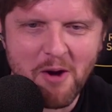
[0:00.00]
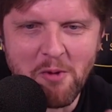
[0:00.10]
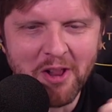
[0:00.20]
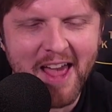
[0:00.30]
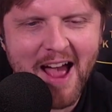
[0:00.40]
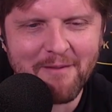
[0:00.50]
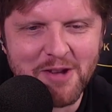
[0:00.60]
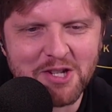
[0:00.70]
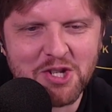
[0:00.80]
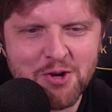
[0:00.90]
They really have
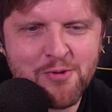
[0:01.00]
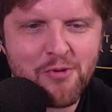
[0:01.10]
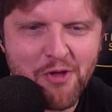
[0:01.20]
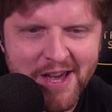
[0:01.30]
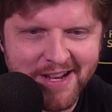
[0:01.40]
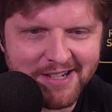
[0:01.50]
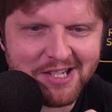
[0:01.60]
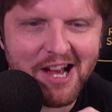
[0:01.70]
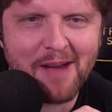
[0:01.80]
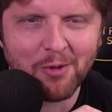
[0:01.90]
these two things
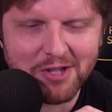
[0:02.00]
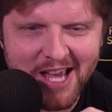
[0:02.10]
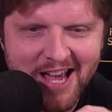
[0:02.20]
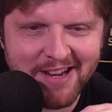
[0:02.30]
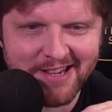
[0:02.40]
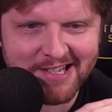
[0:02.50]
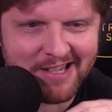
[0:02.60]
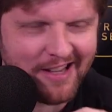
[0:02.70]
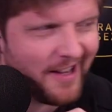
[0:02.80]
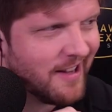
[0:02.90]

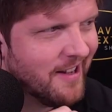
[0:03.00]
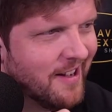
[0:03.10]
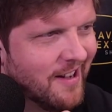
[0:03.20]
simultaneously